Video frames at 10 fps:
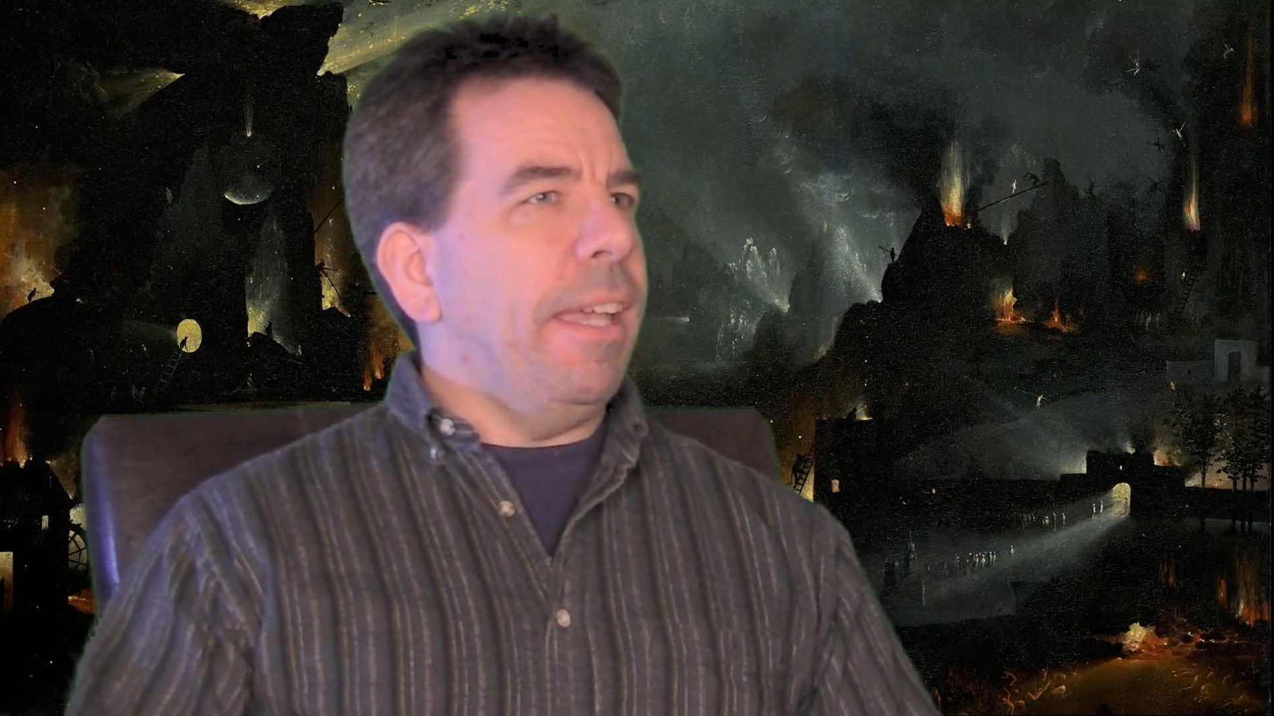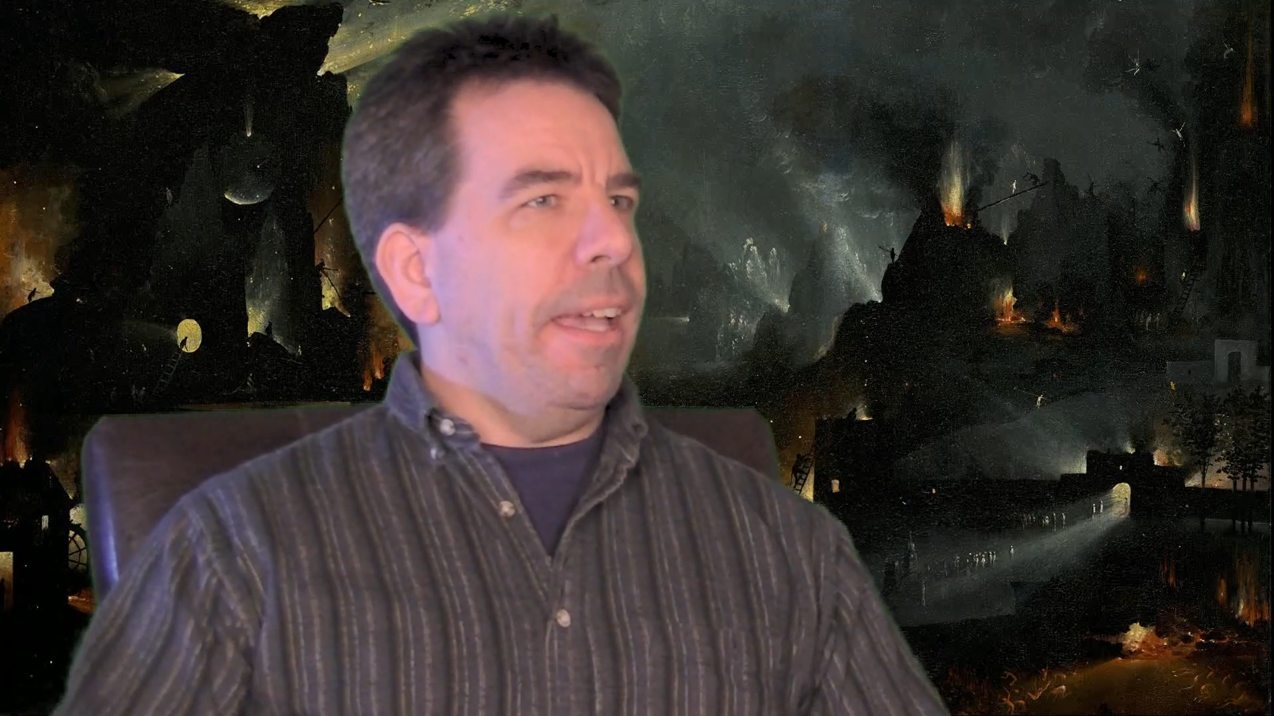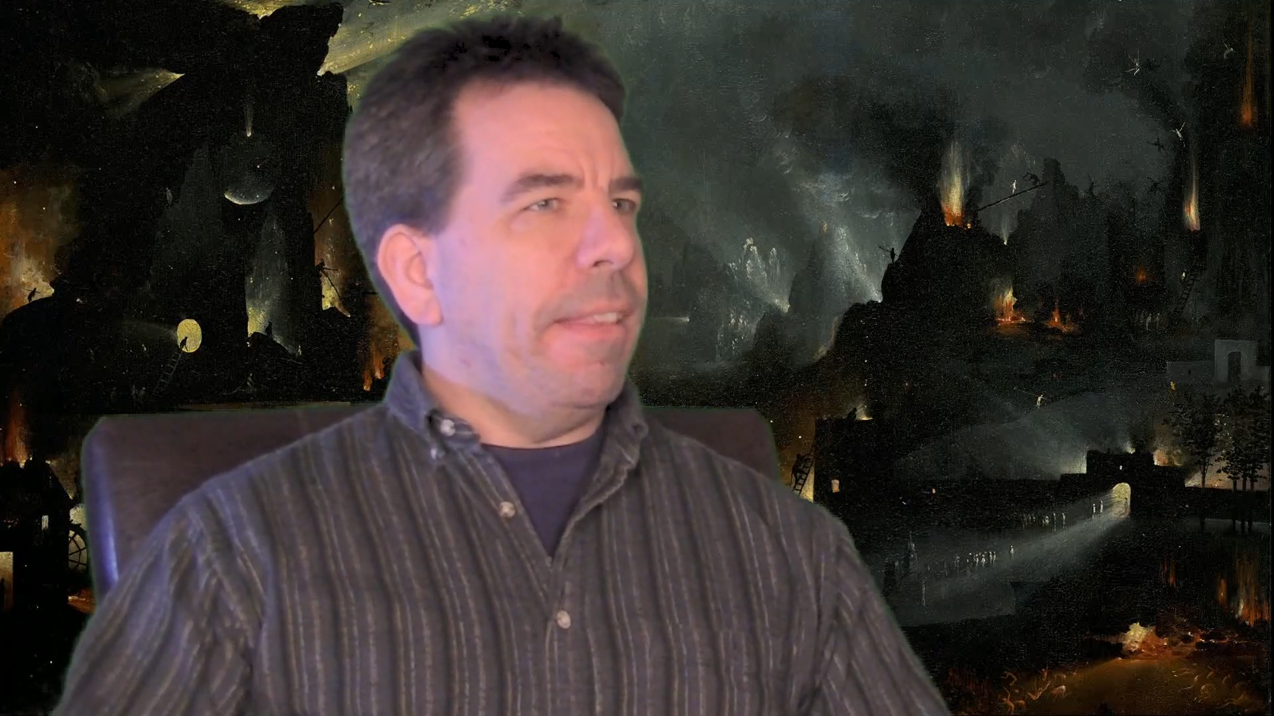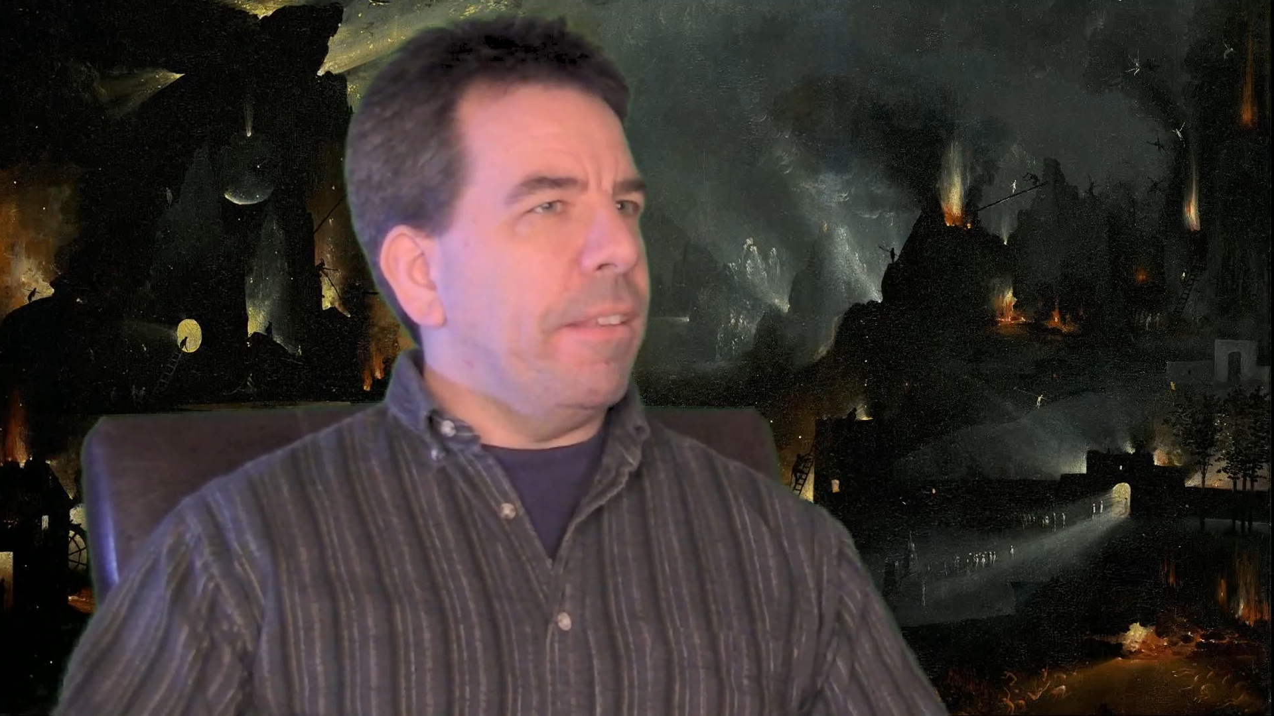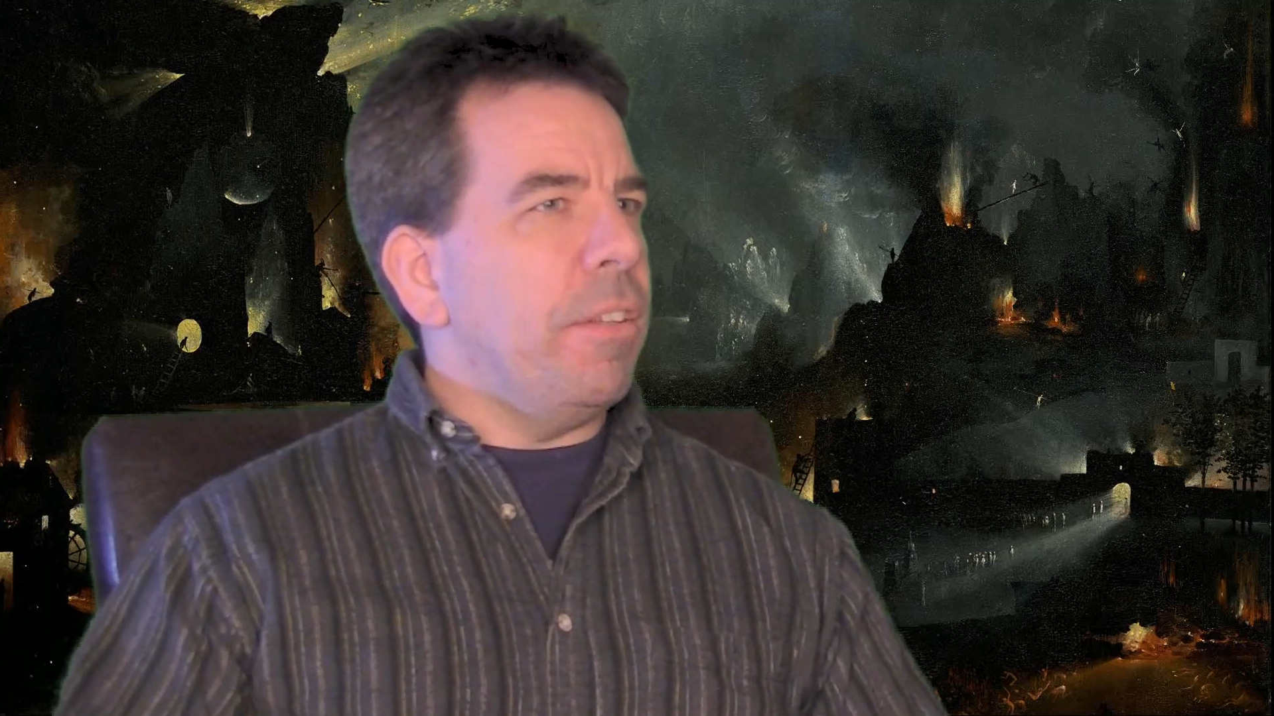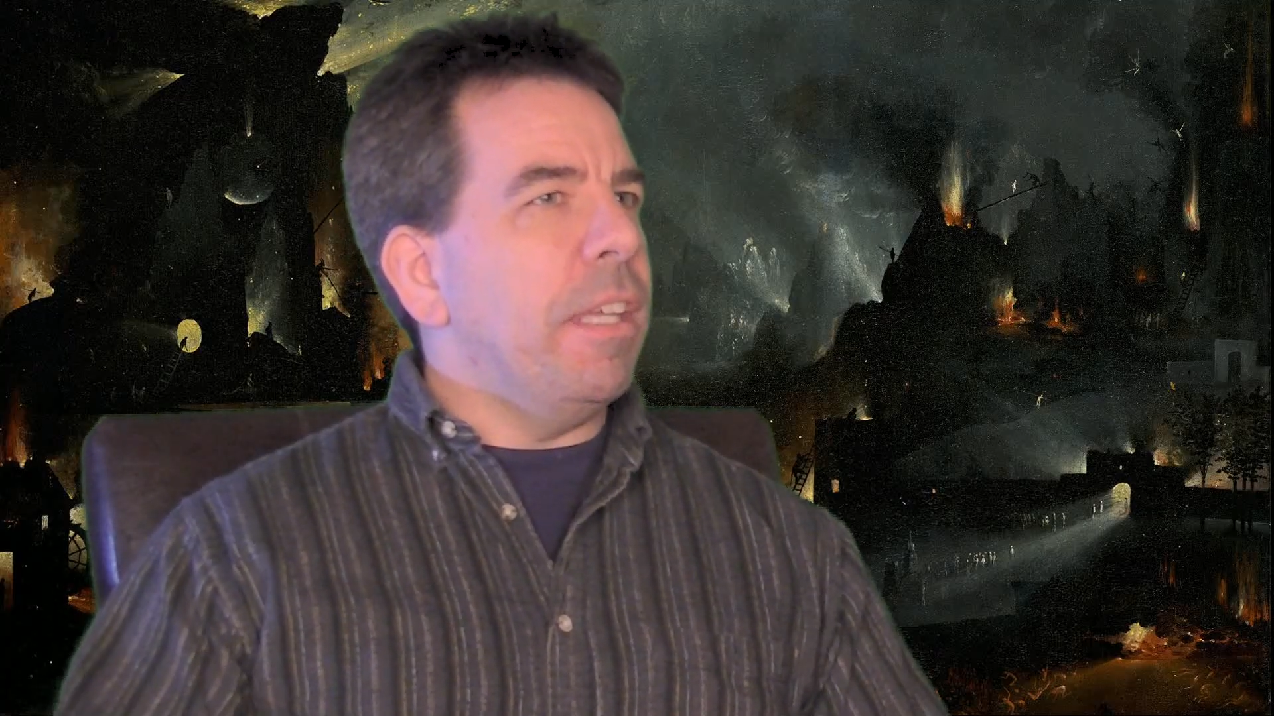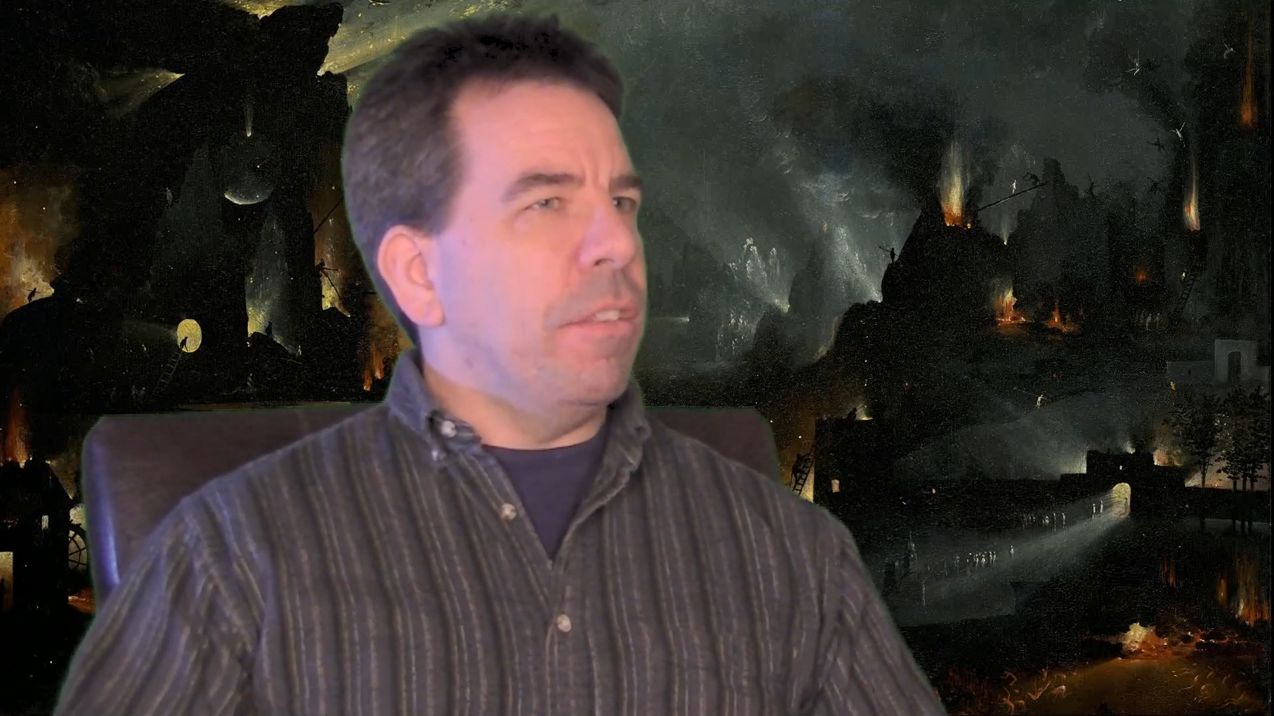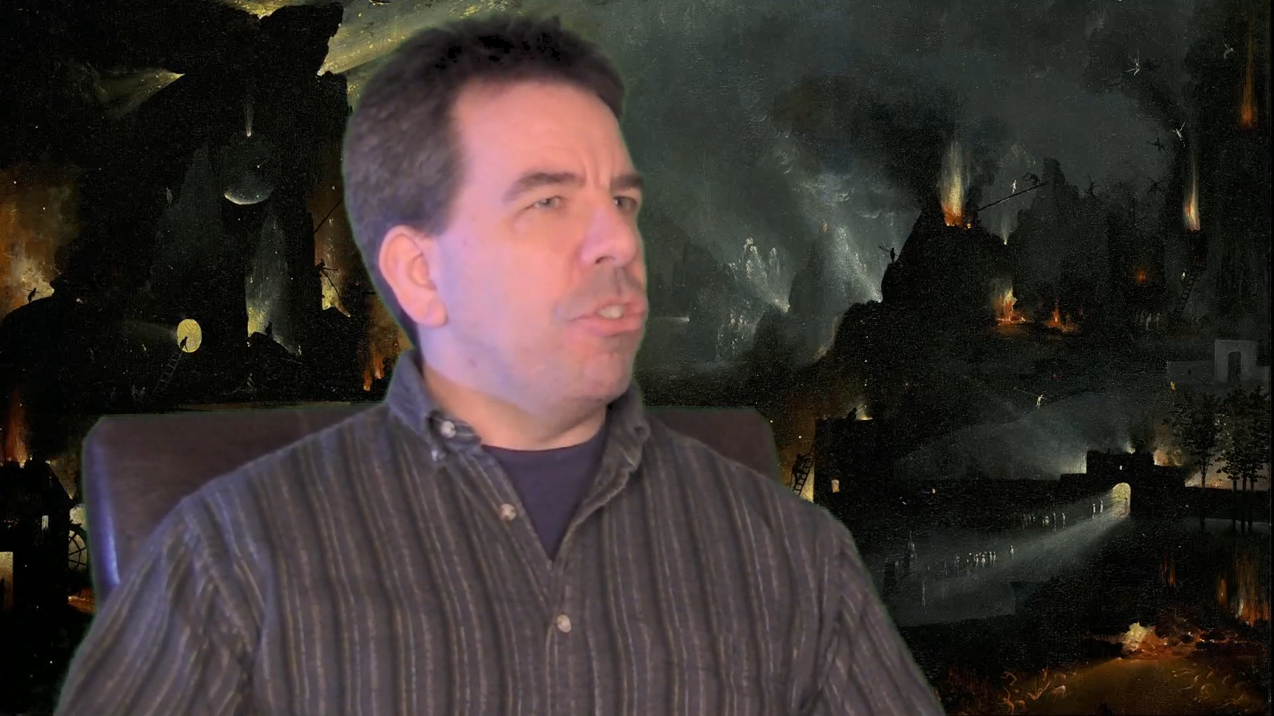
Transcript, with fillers: the, in the